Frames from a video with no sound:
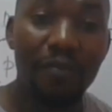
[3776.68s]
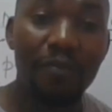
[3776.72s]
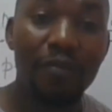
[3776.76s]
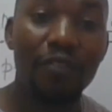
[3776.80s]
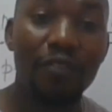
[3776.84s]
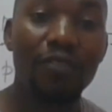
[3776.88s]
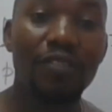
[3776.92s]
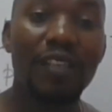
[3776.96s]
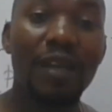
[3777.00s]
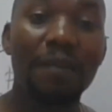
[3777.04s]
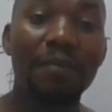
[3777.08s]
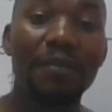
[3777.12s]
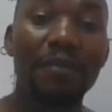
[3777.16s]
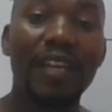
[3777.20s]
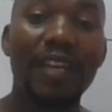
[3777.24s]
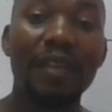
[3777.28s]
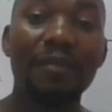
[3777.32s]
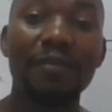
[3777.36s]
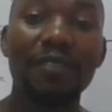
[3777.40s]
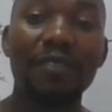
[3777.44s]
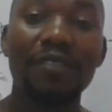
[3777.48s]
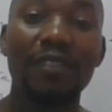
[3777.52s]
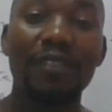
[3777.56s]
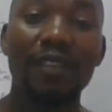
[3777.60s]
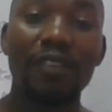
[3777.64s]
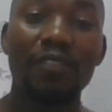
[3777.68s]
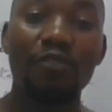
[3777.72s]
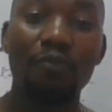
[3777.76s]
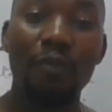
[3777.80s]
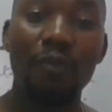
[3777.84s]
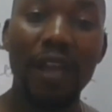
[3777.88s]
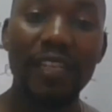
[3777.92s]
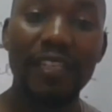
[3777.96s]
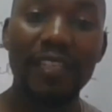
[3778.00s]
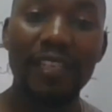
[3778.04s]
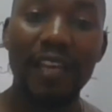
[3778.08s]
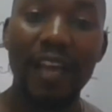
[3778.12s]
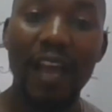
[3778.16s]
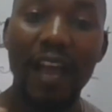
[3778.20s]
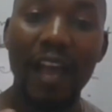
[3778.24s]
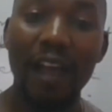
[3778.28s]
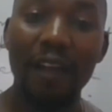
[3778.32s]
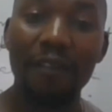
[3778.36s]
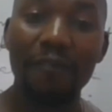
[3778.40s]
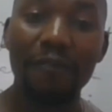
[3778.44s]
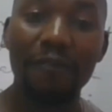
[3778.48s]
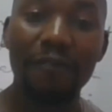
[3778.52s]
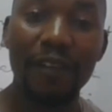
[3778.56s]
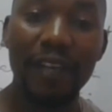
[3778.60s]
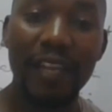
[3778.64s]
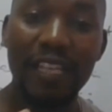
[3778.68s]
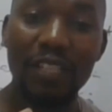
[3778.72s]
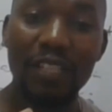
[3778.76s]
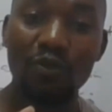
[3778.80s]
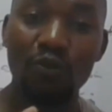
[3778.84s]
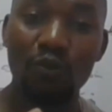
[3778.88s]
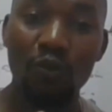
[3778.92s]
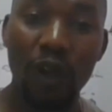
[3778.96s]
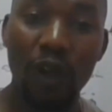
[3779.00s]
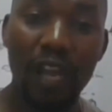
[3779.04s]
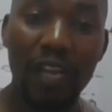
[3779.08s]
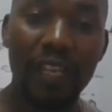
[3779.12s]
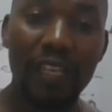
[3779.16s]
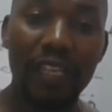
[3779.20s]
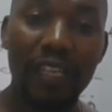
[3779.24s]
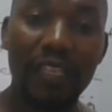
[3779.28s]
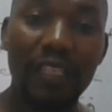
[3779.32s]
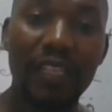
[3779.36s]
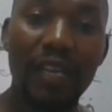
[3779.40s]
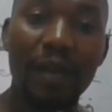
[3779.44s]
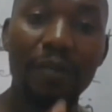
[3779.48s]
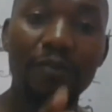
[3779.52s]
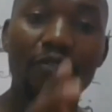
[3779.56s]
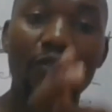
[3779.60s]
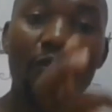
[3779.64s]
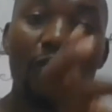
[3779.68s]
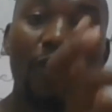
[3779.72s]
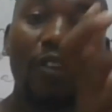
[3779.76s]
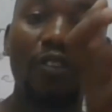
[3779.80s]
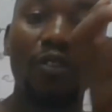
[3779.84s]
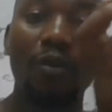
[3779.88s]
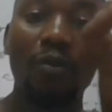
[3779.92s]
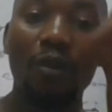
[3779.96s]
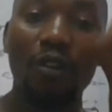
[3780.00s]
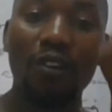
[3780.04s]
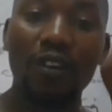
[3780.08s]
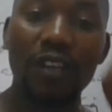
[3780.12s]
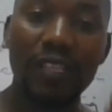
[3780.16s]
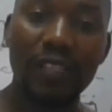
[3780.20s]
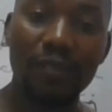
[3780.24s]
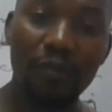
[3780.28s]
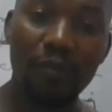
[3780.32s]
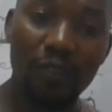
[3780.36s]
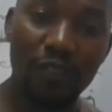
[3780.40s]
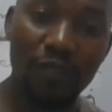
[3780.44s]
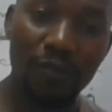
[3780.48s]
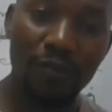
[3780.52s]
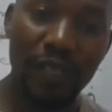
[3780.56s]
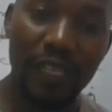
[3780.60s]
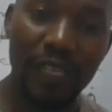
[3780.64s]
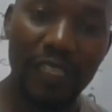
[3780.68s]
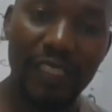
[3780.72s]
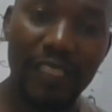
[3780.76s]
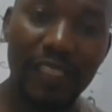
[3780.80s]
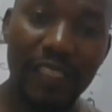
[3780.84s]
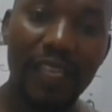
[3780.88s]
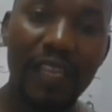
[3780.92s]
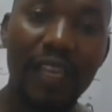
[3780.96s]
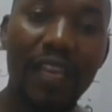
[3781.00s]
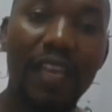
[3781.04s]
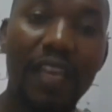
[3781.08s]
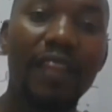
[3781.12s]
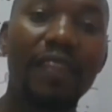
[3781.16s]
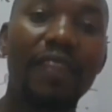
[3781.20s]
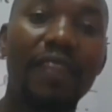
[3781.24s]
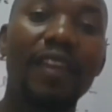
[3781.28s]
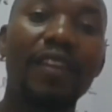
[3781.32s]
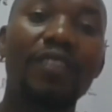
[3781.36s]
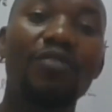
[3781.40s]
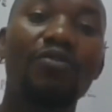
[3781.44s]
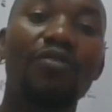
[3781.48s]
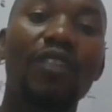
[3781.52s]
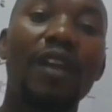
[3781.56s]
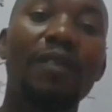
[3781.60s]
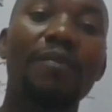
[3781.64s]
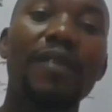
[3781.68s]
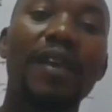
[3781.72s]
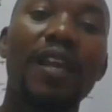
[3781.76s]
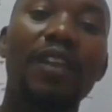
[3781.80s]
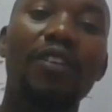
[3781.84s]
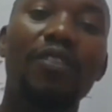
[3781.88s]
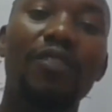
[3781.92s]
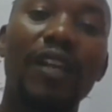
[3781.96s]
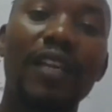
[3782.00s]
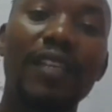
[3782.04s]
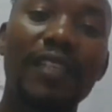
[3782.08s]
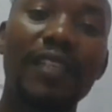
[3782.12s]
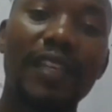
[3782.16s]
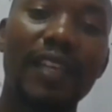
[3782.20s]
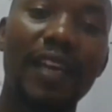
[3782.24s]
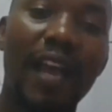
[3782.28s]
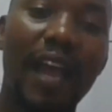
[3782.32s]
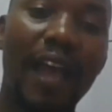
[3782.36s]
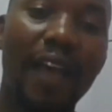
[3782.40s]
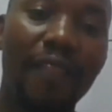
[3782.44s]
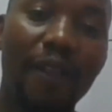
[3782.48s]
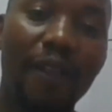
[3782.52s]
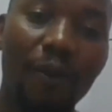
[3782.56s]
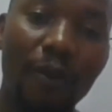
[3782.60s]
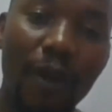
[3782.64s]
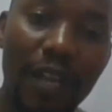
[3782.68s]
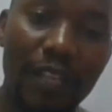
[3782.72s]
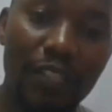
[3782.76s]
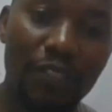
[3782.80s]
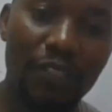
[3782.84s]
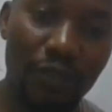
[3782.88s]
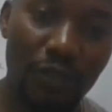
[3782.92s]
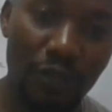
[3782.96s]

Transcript: Because sometimes you might have less work in terms of the normal responsibility. Then you can be allocated other work